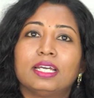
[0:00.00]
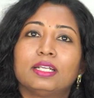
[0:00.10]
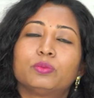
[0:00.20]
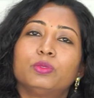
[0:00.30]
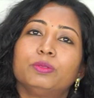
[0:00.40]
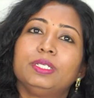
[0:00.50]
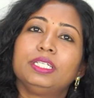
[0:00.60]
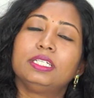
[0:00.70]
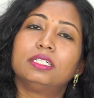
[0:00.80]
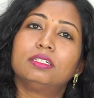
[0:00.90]
That would
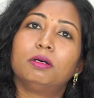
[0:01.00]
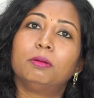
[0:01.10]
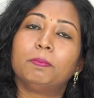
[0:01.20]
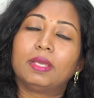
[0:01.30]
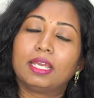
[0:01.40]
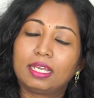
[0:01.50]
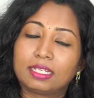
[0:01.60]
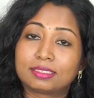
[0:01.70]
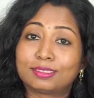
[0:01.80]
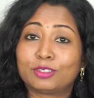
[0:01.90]
be
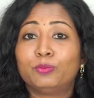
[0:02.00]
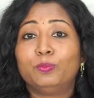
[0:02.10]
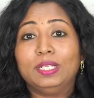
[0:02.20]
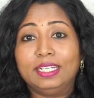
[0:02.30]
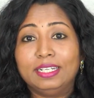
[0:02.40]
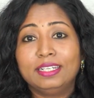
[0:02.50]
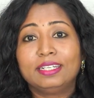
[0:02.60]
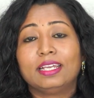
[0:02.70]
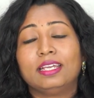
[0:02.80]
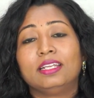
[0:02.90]
excessive
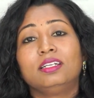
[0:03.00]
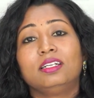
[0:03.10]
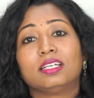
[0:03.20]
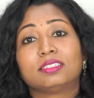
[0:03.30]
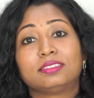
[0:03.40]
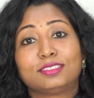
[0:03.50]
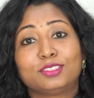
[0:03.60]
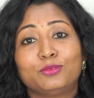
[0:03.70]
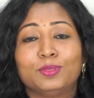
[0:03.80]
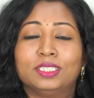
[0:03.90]
bleeding and
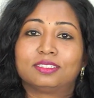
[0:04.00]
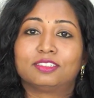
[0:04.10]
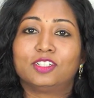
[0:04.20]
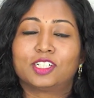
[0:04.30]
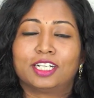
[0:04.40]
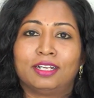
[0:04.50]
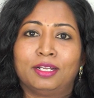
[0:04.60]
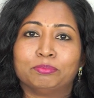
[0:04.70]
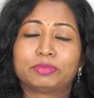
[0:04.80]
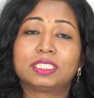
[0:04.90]
excessive menstrual
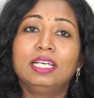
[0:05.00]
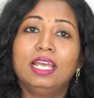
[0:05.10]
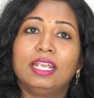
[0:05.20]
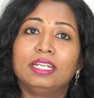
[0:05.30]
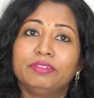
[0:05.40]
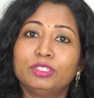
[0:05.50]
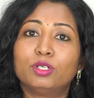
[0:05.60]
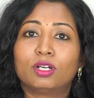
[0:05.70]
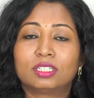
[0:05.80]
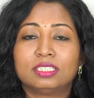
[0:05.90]
cramps. And even
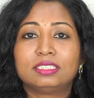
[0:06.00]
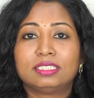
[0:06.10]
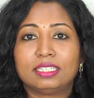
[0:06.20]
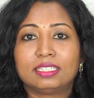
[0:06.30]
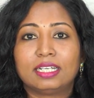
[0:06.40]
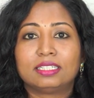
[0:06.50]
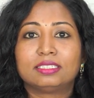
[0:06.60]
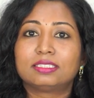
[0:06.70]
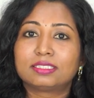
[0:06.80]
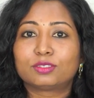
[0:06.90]
doctors say
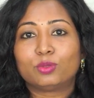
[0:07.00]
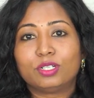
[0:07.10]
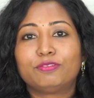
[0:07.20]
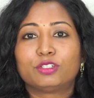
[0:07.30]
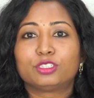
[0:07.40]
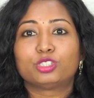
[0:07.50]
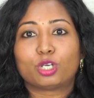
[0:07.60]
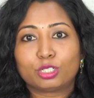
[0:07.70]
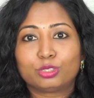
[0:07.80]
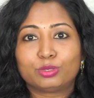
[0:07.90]
that this is only for a
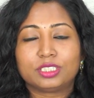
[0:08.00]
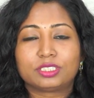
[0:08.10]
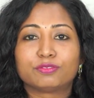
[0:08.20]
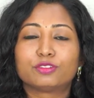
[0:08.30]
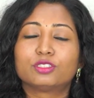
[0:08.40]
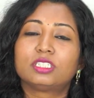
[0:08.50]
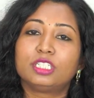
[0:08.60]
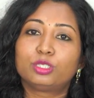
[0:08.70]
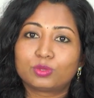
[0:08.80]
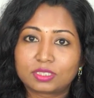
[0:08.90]
short duration, for
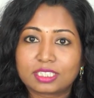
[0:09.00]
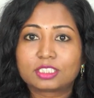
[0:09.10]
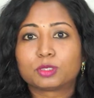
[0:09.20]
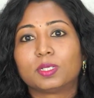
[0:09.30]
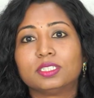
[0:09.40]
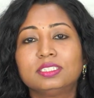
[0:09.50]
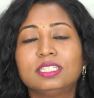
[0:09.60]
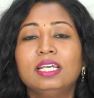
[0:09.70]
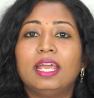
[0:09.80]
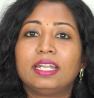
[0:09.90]
3 to 6
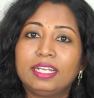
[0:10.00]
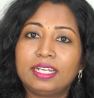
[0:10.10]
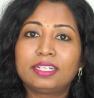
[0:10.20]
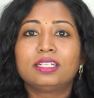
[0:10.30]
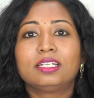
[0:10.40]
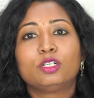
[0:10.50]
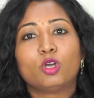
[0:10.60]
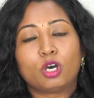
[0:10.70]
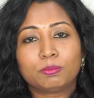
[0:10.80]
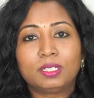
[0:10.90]
months, and later it
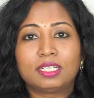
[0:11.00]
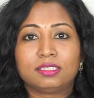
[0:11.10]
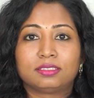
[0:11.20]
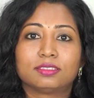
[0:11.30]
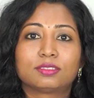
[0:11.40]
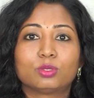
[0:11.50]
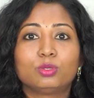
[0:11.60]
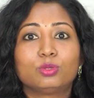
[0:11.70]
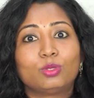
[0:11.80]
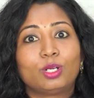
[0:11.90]
normalizes. So
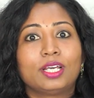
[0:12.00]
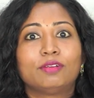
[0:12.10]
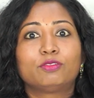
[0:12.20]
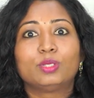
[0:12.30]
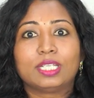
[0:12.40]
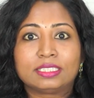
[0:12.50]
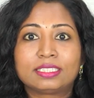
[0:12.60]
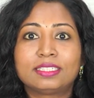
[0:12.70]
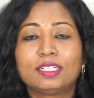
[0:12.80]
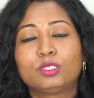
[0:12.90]
you do not have to
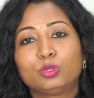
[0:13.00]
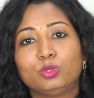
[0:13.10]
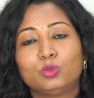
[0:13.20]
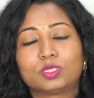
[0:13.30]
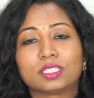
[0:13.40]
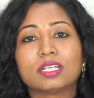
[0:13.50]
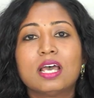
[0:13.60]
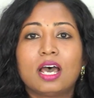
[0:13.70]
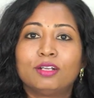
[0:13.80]
hesitate to use it.